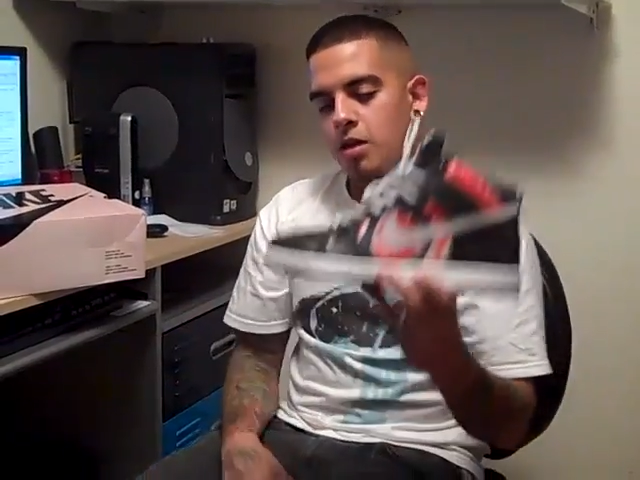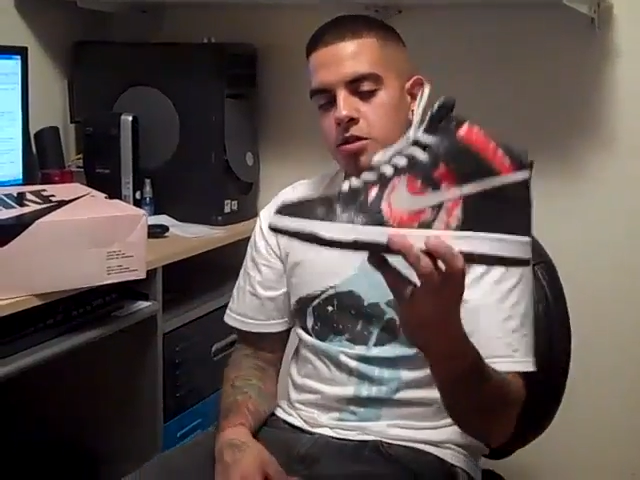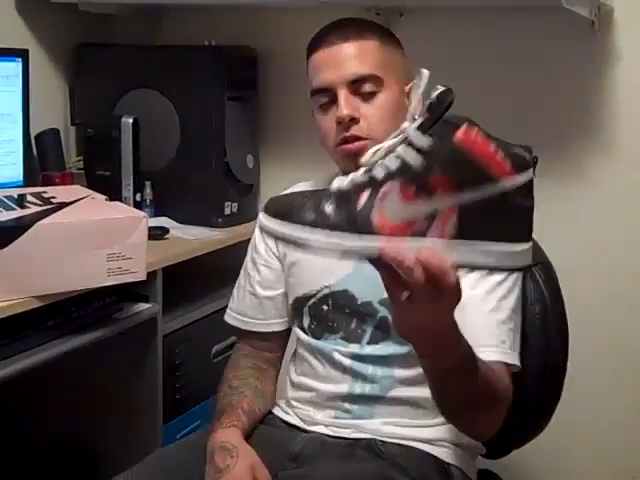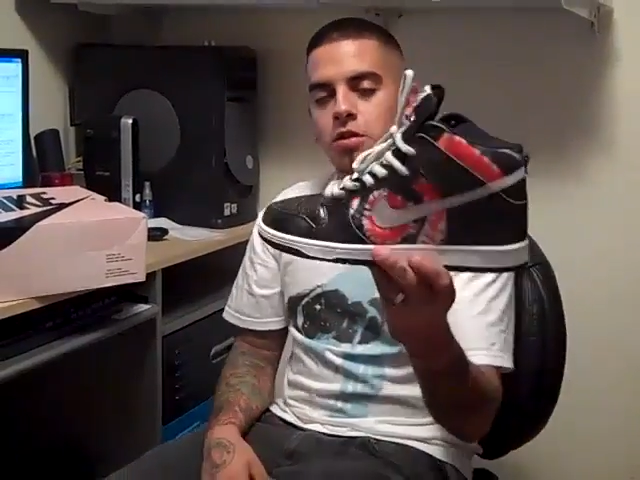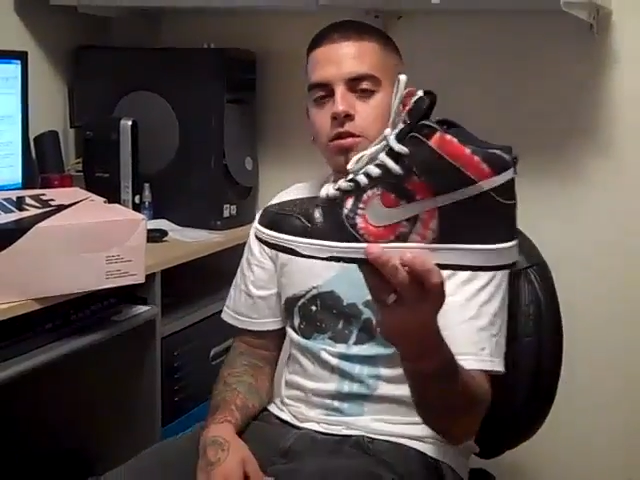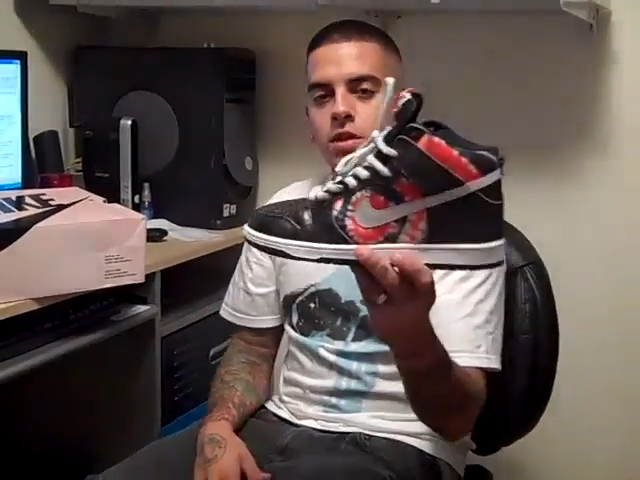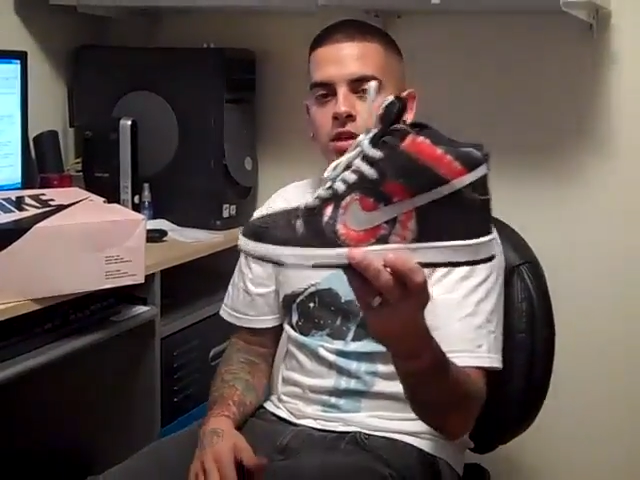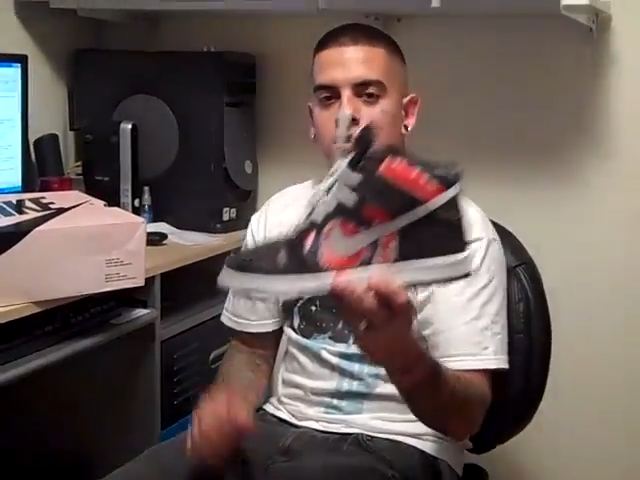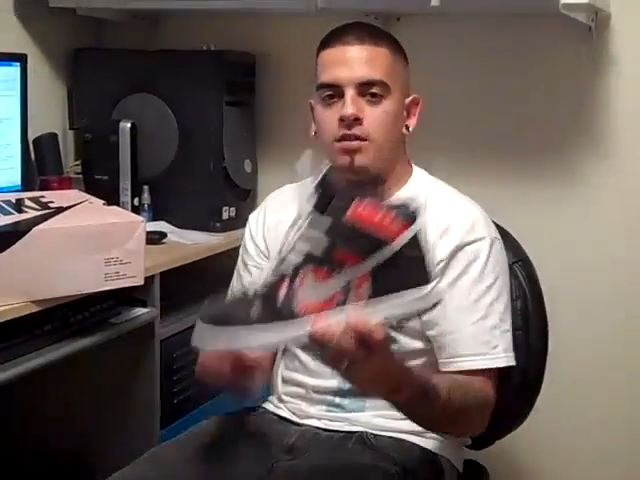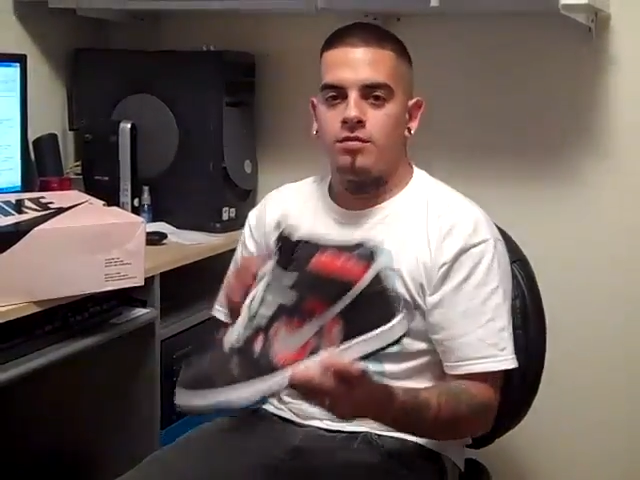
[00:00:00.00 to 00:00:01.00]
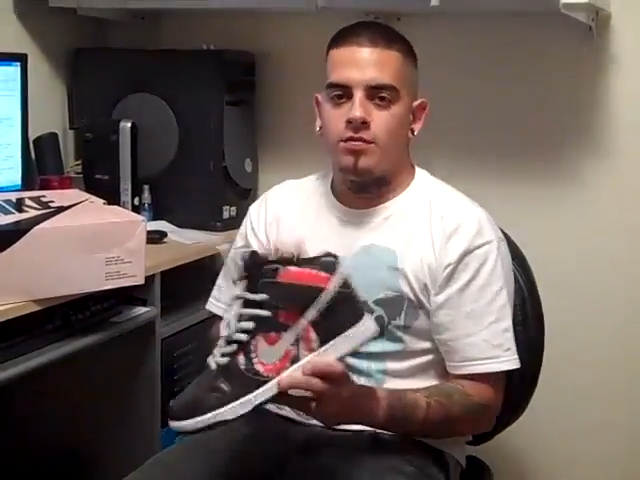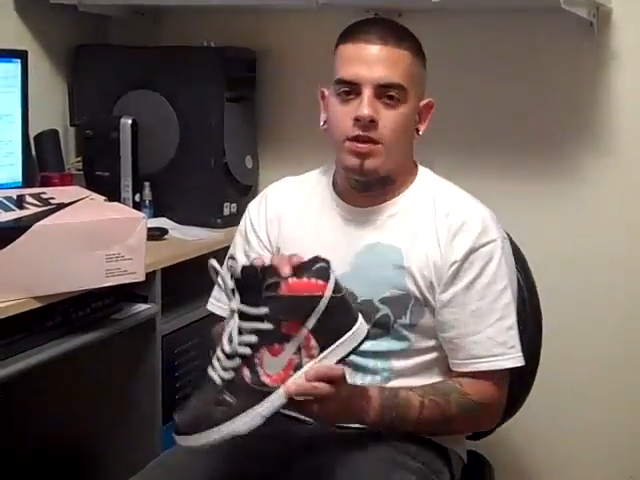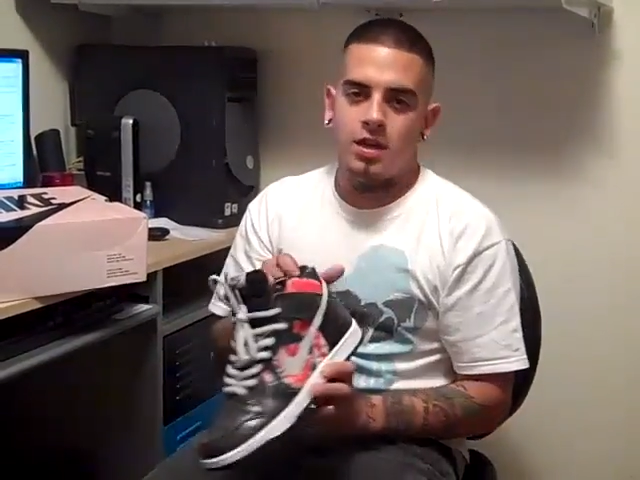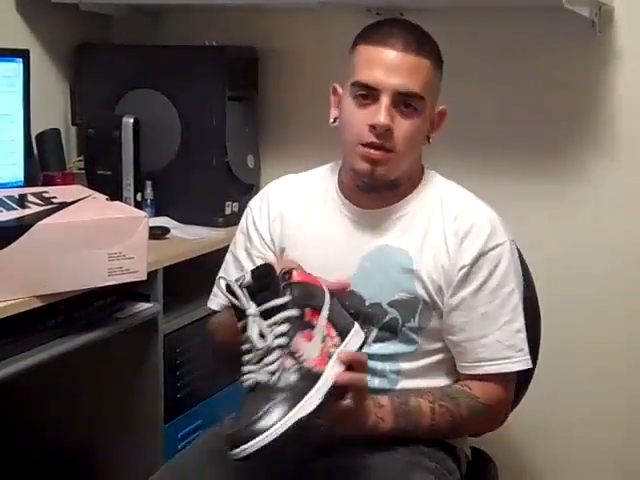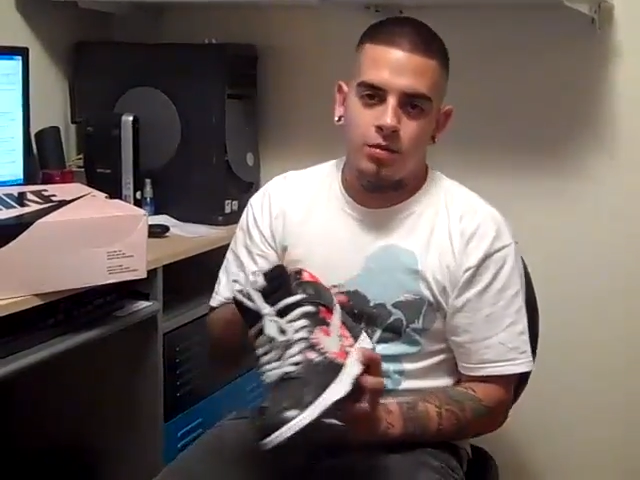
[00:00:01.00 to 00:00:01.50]
I'll show you these on
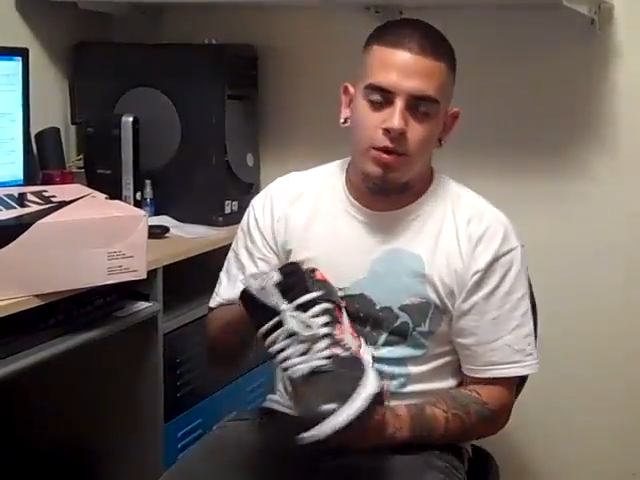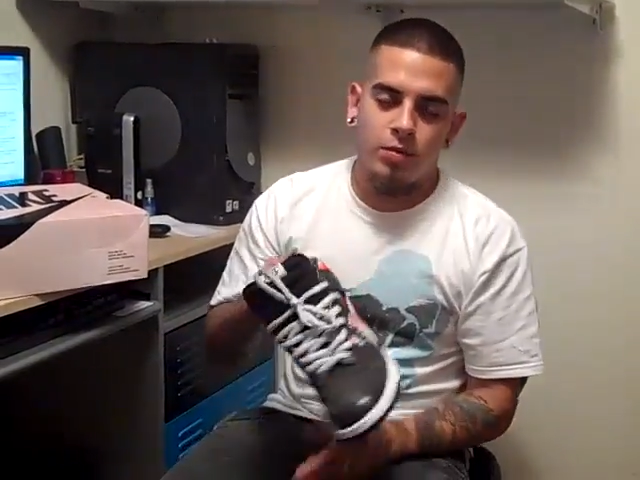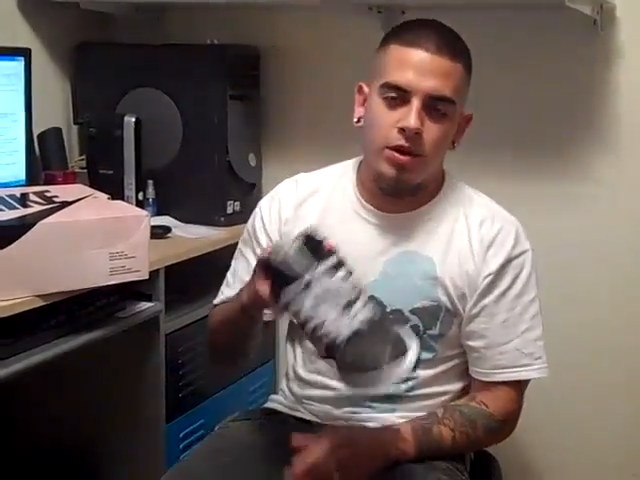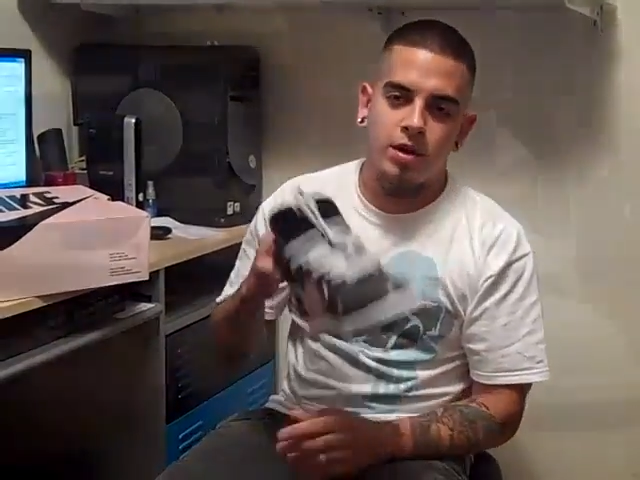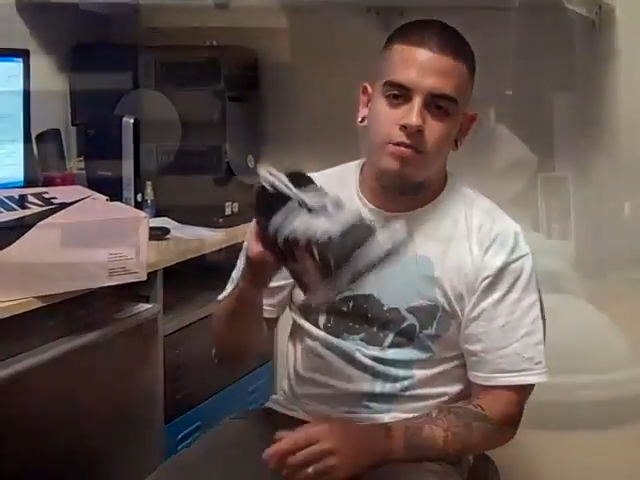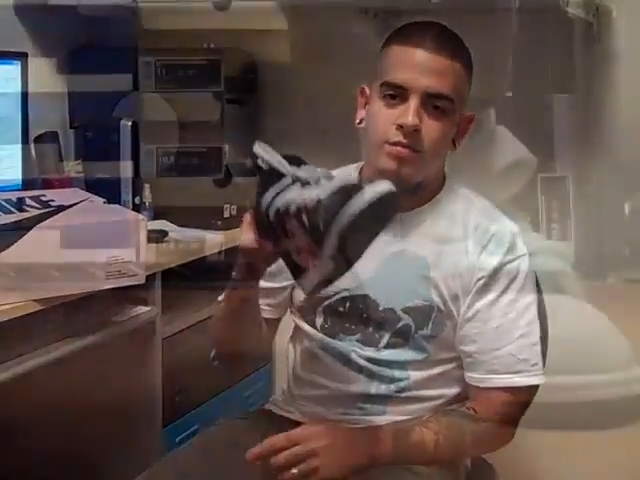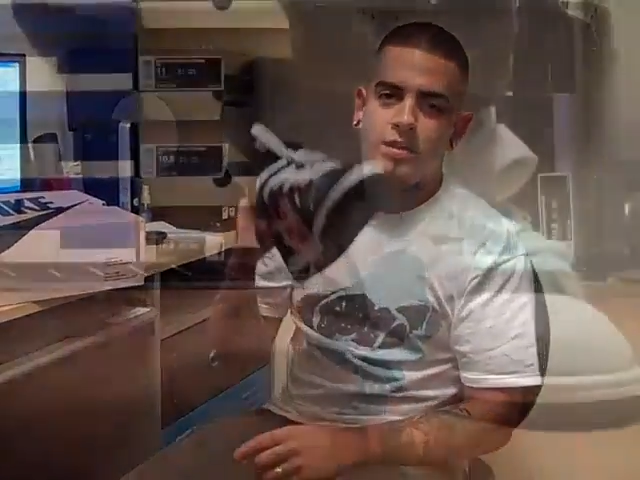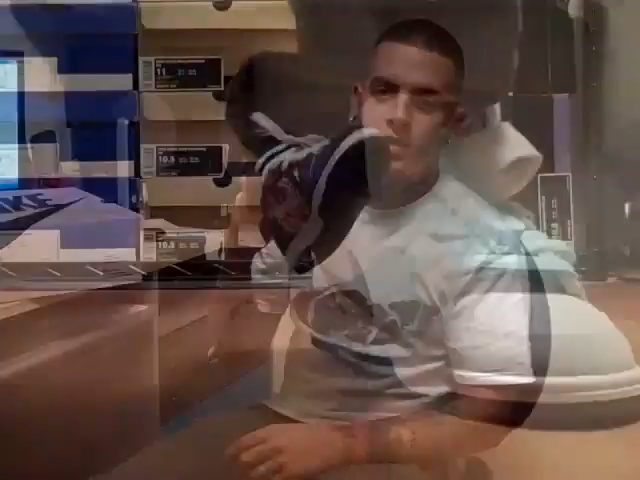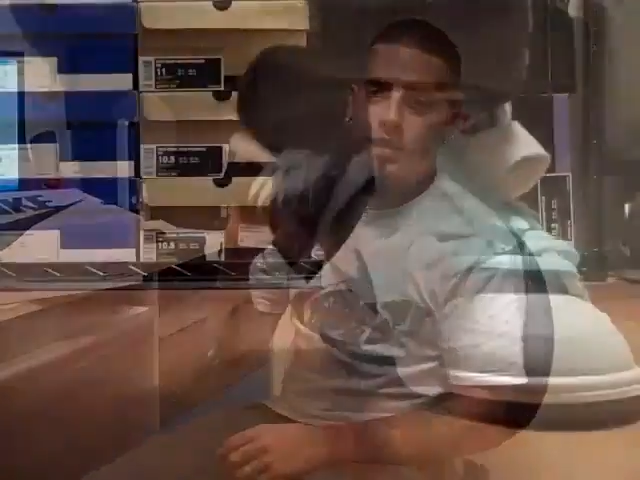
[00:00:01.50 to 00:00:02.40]
feet and what I'm wearing on feet